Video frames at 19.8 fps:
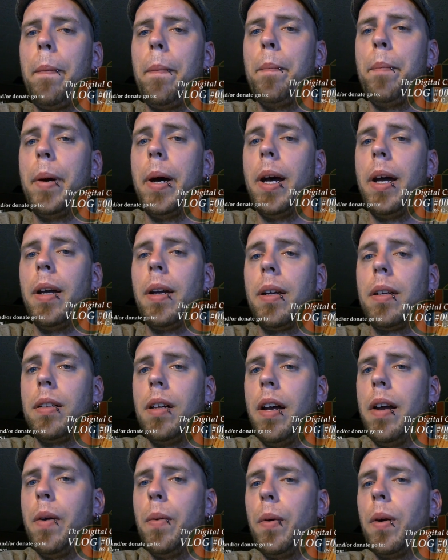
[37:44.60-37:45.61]
my
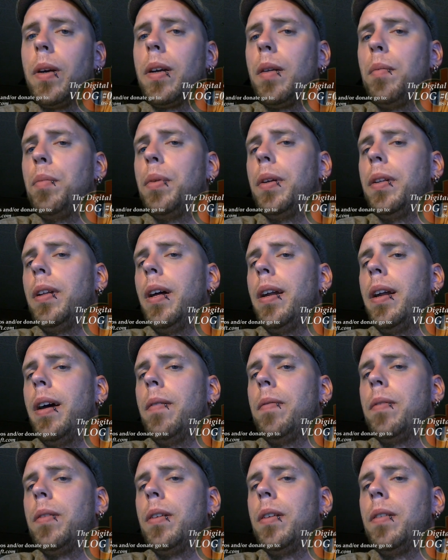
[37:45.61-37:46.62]
client work and put a lot of
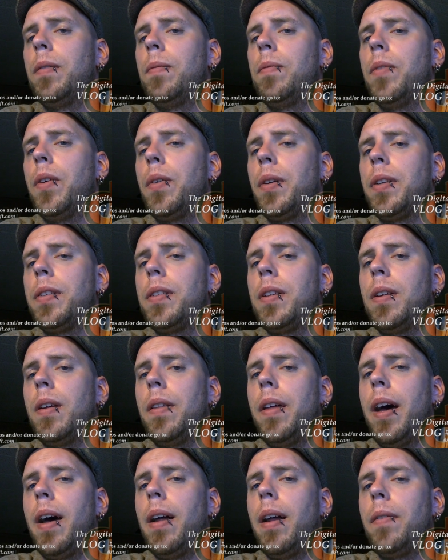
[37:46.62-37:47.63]
effort and focus into
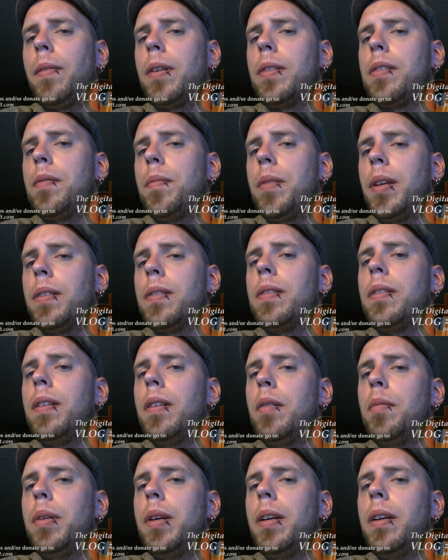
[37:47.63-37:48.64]
that. I've got some things that
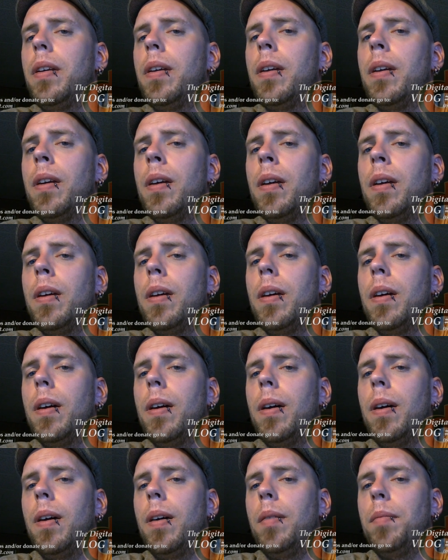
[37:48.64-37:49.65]
need to be
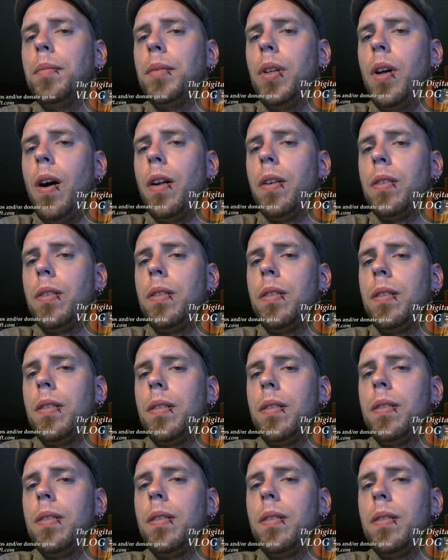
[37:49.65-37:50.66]
launched
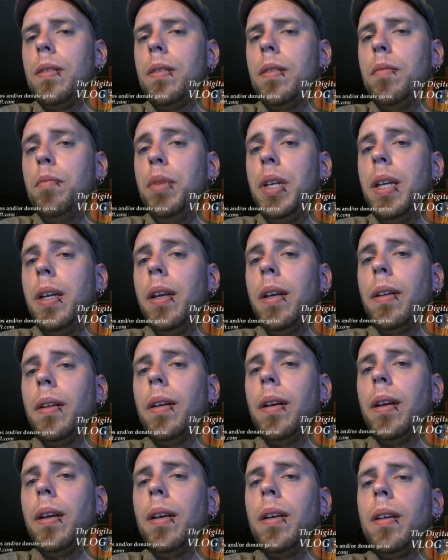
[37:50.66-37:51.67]

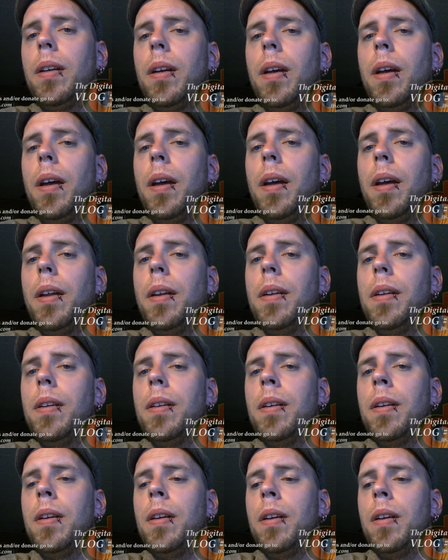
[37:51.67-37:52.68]
immediately, and
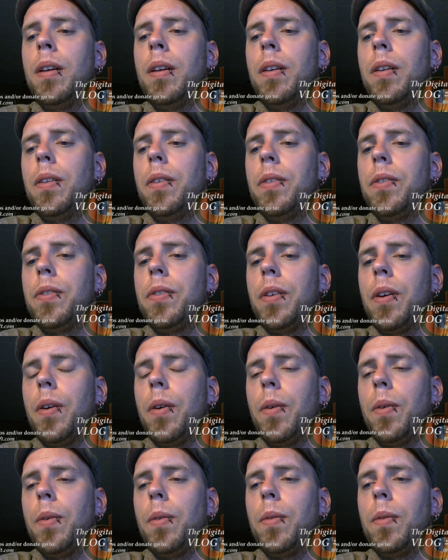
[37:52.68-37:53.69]

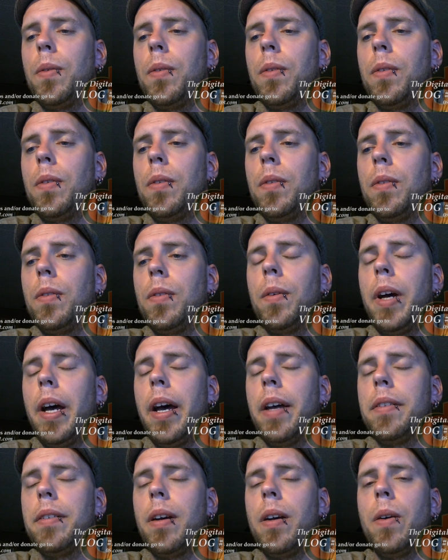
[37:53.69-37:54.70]
so,
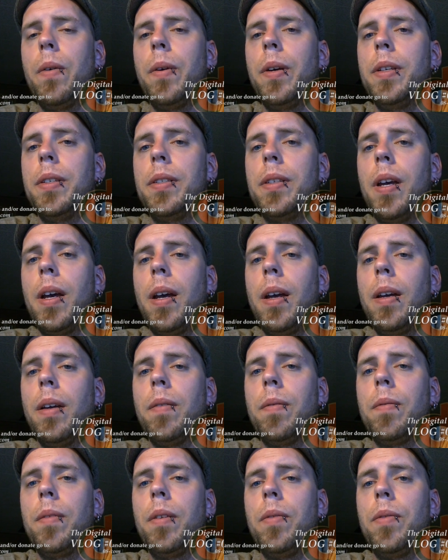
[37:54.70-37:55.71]
as I always say,
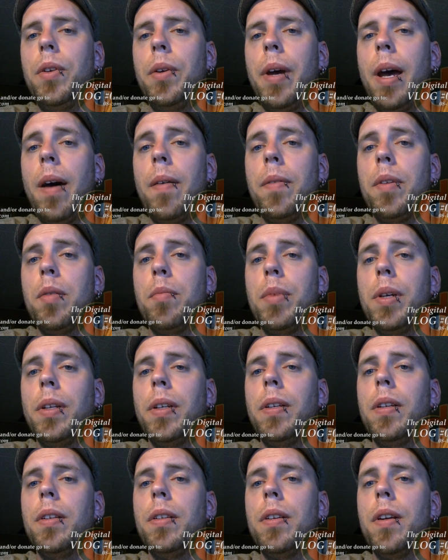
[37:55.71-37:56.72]
if you have the
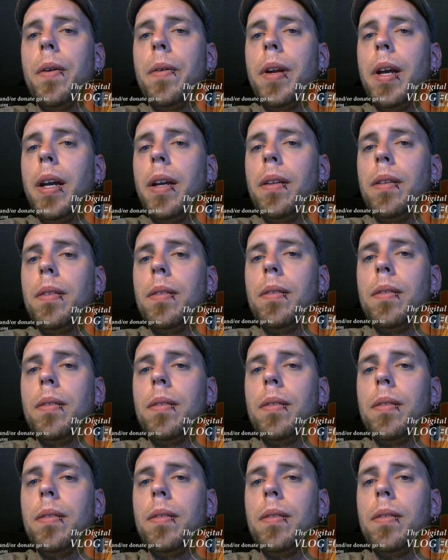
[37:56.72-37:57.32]
ability to donate,